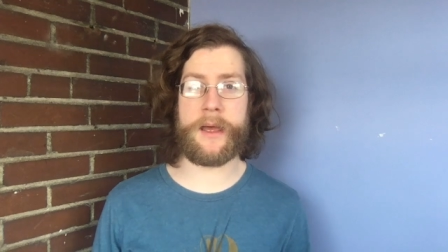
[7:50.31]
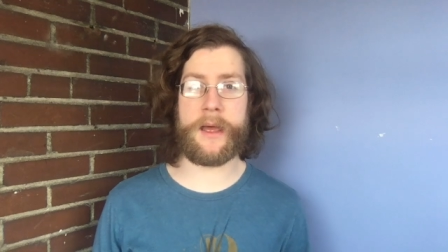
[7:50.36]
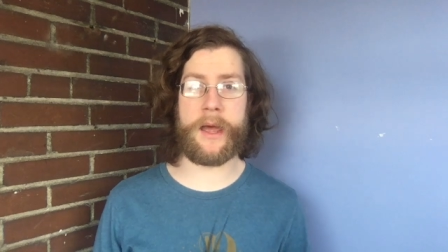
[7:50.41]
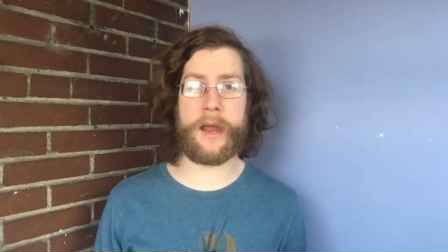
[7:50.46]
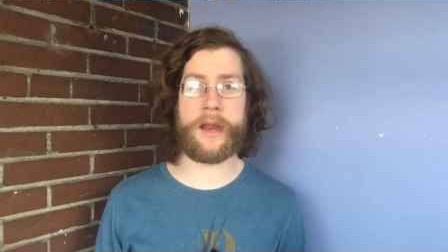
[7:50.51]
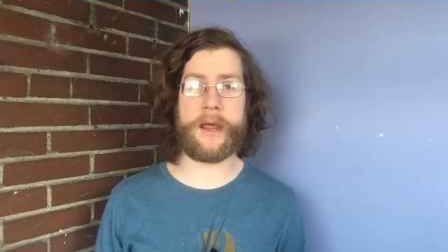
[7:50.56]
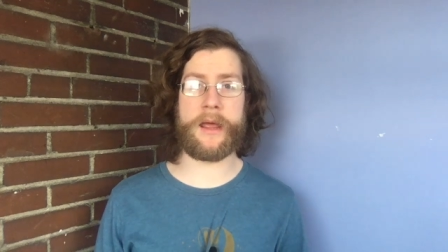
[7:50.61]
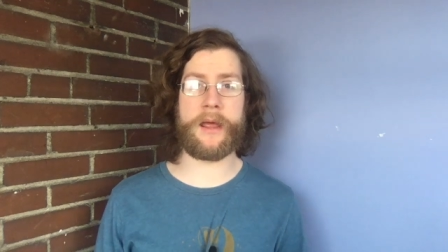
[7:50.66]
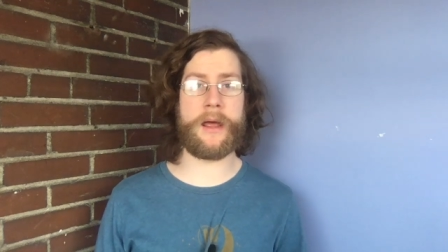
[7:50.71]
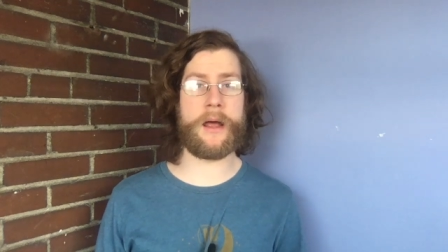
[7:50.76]

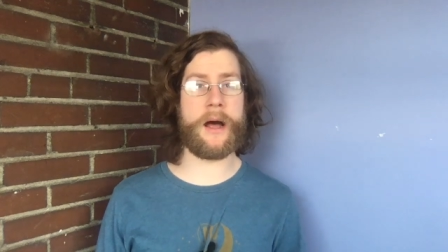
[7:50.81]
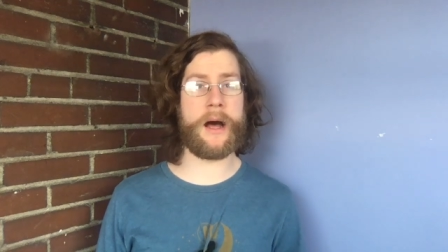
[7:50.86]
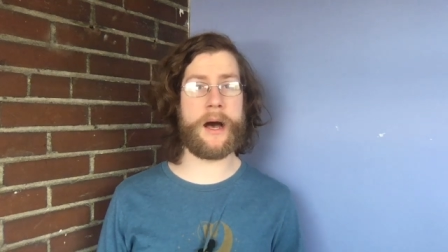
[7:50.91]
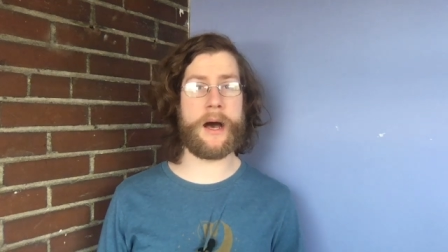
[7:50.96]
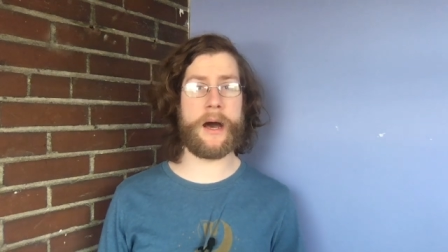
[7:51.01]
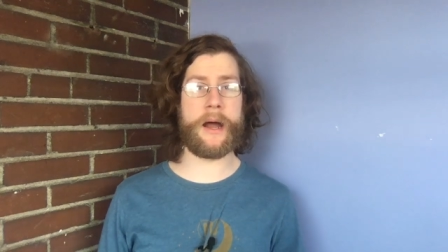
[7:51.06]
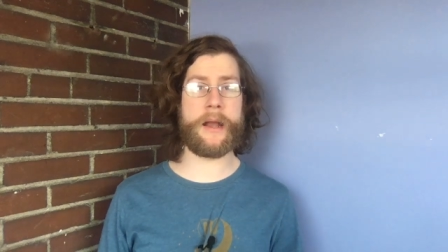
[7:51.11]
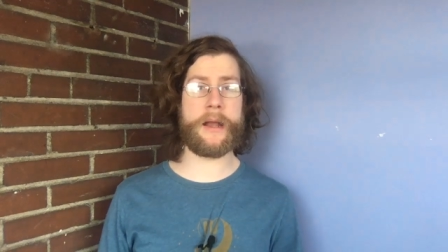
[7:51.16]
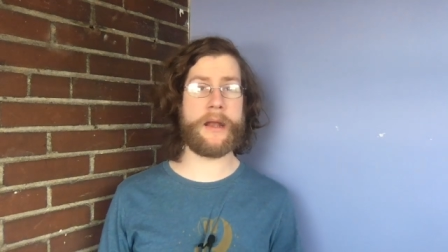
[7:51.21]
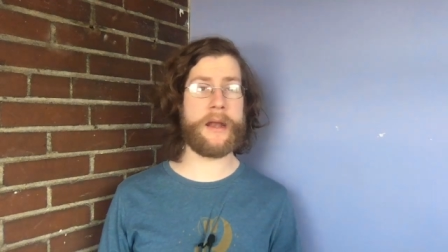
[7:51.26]
any
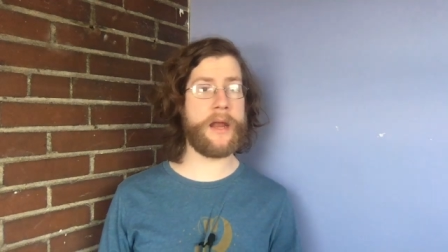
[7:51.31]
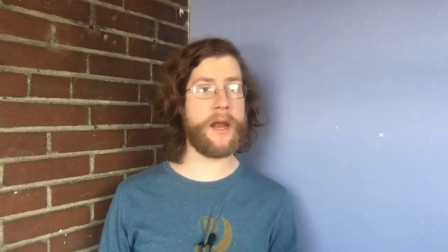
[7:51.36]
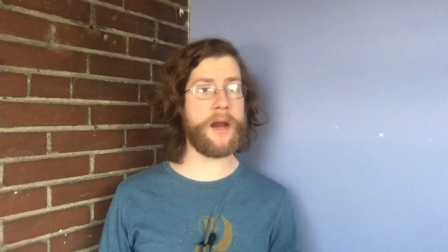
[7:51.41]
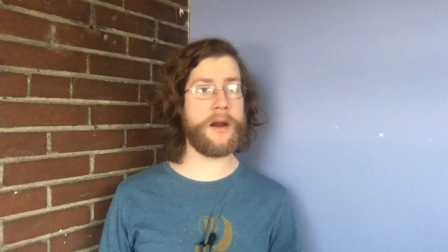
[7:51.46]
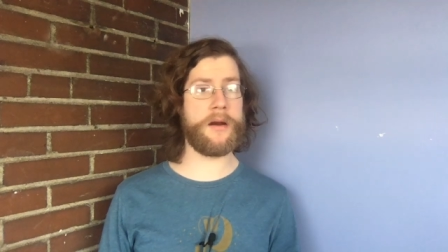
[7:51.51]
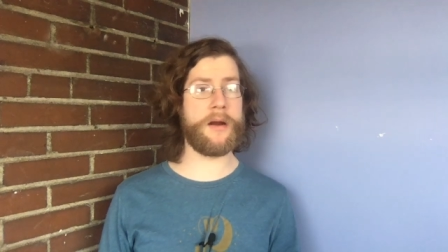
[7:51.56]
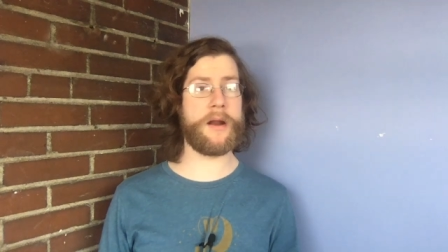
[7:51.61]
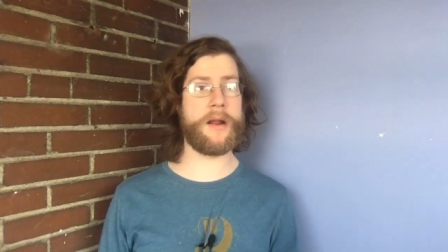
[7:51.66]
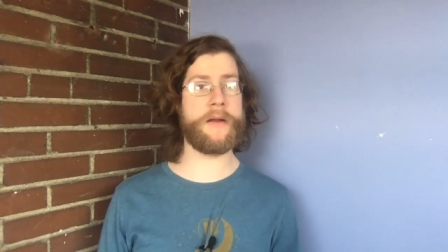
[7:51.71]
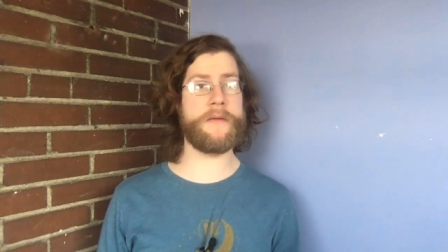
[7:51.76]
hot and
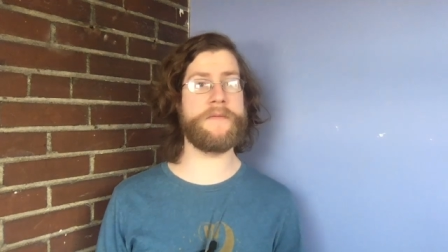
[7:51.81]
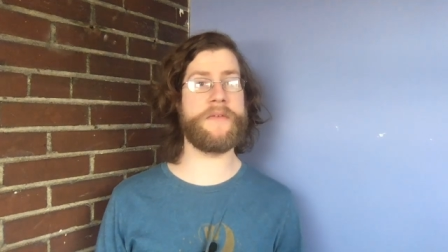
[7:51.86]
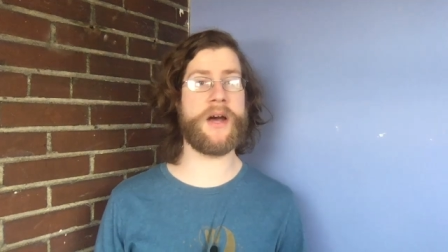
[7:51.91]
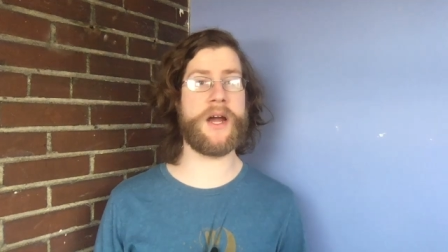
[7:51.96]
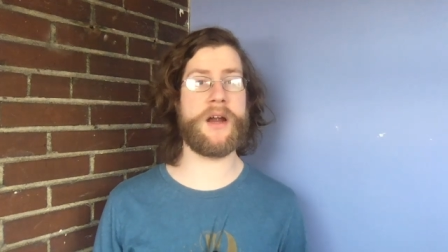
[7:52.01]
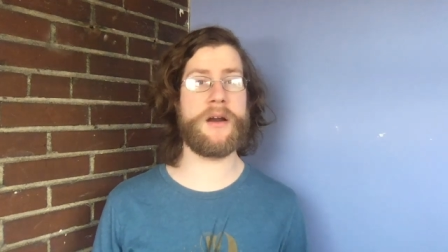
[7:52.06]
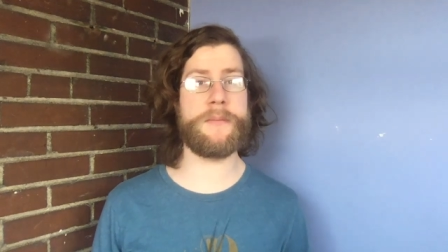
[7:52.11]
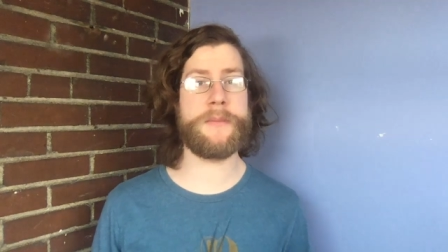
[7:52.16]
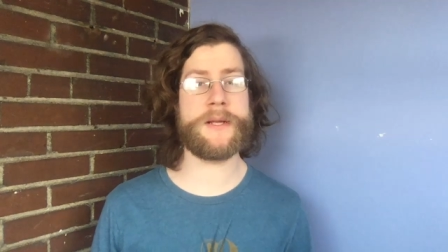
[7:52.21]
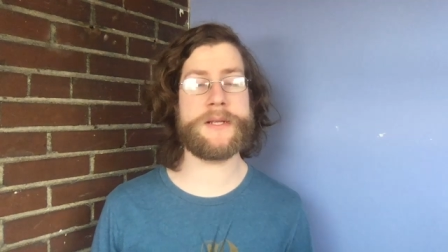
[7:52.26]
arid
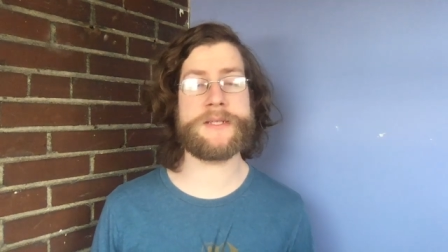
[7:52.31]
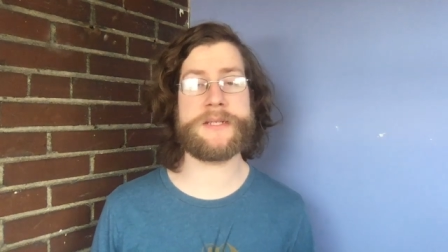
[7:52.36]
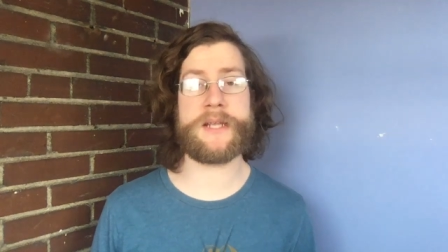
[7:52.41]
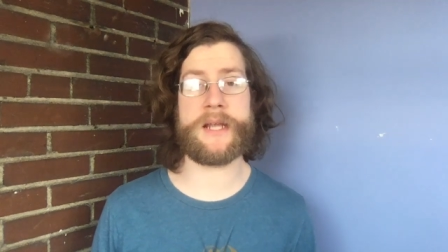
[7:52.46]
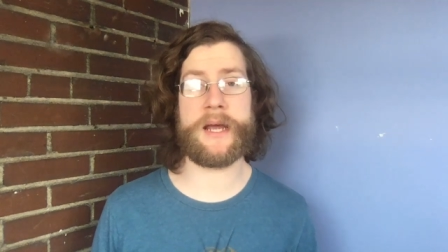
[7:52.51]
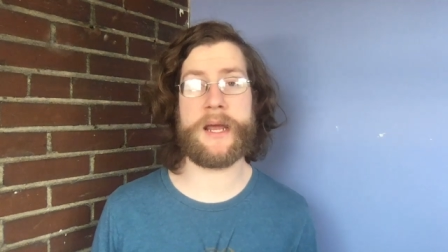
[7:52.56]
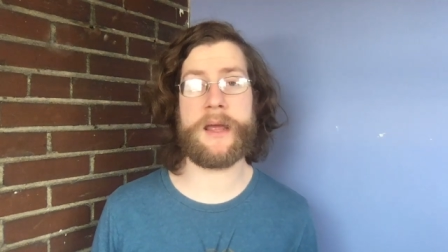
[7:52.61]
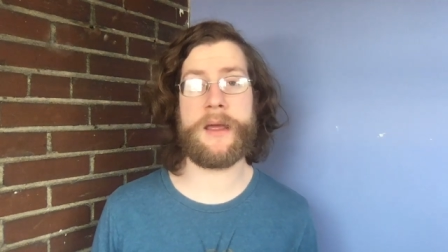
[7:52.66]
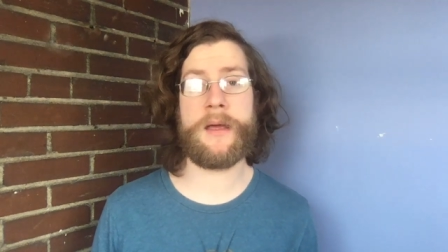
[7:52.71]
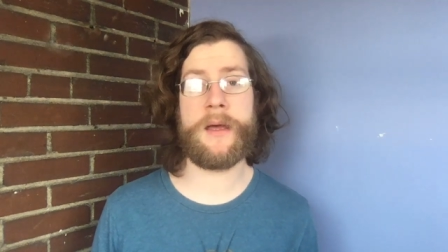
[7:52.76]
environments,
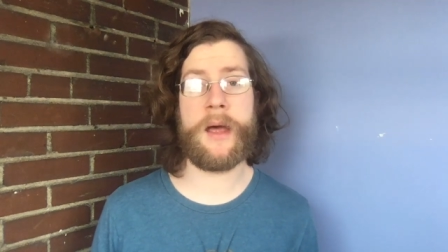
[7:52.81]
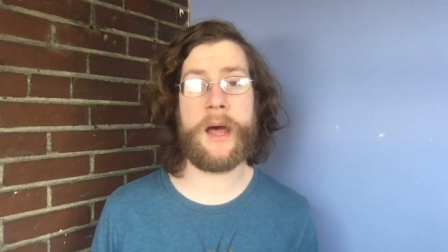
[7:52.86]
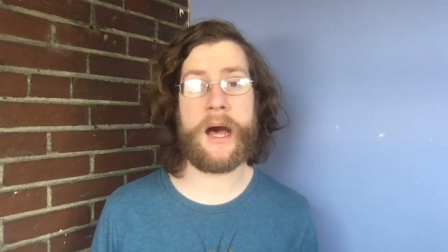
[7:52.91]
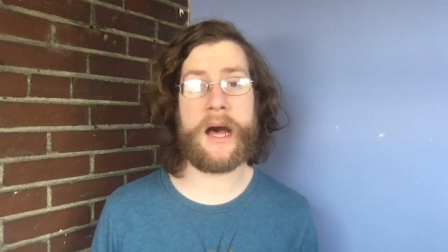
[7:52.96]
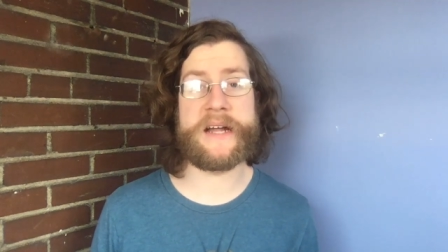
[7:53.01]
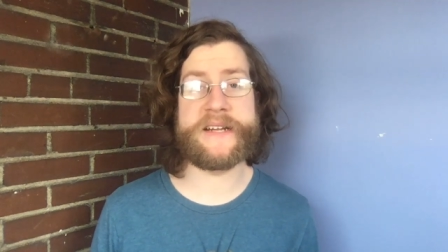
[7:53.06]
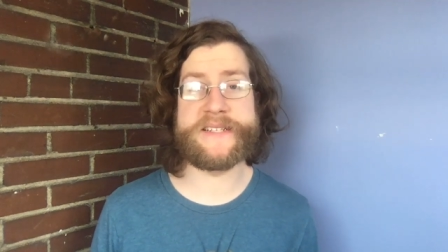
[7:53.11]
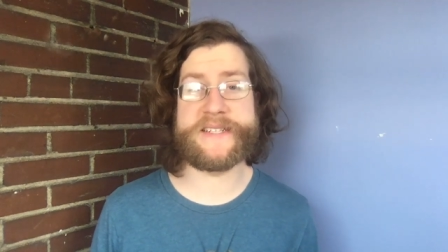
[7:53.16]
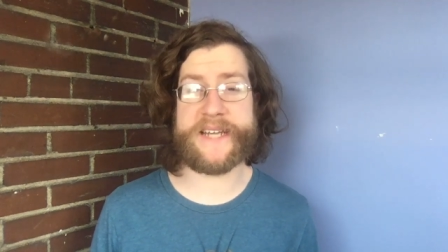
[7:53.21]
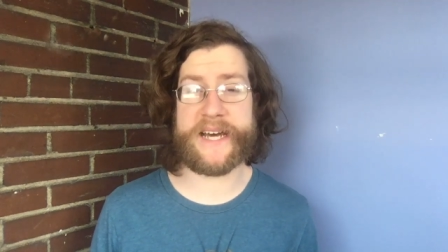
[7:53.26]
like
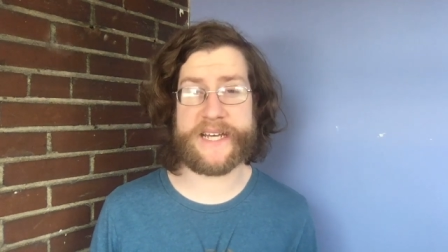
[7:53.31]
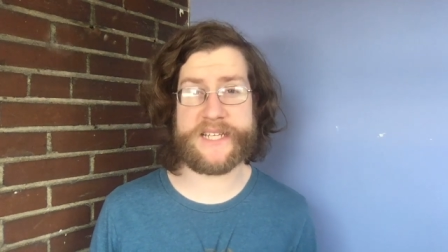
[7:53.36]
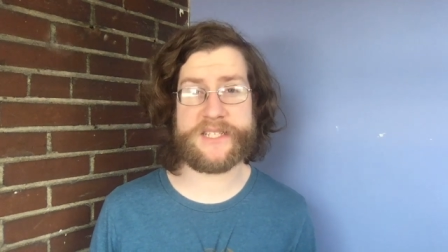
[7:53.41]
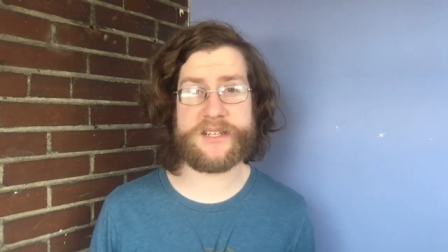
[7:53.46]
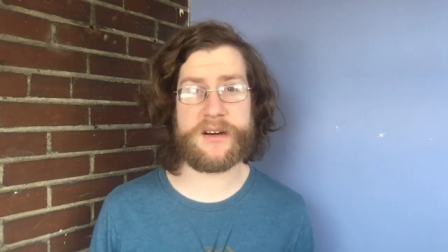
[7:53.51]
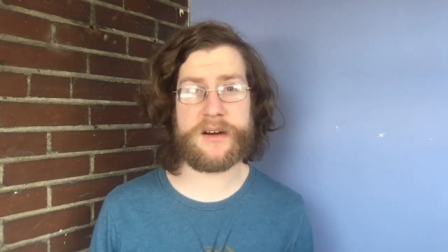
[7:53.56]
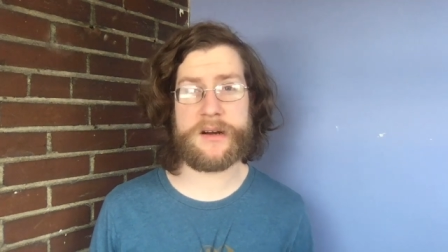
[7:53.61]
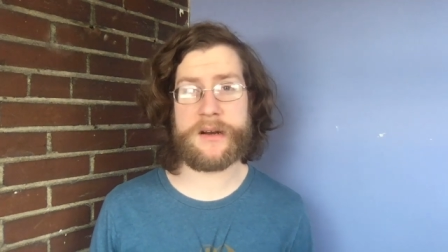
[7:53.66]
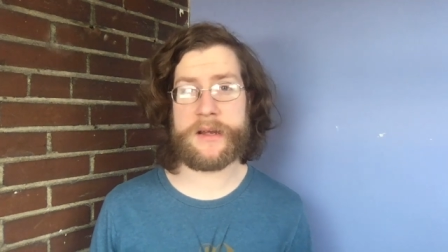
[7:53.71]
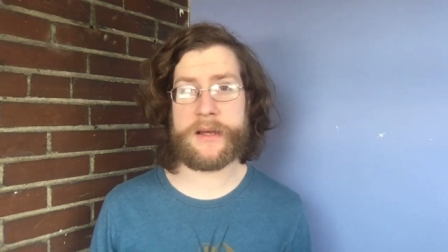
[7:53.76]
a
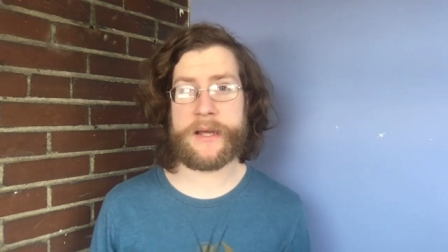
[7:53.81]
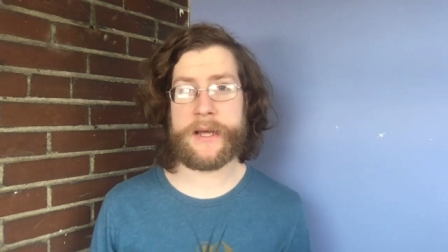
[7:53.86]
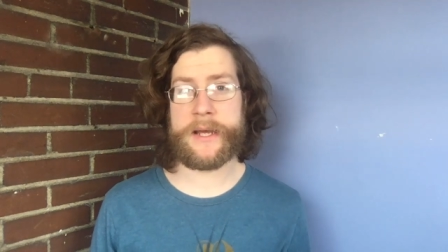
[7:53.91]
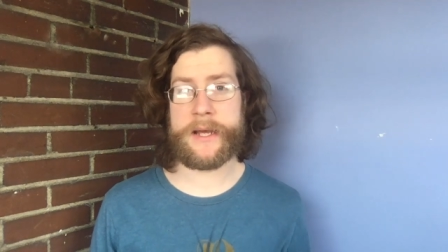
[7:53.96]
desert,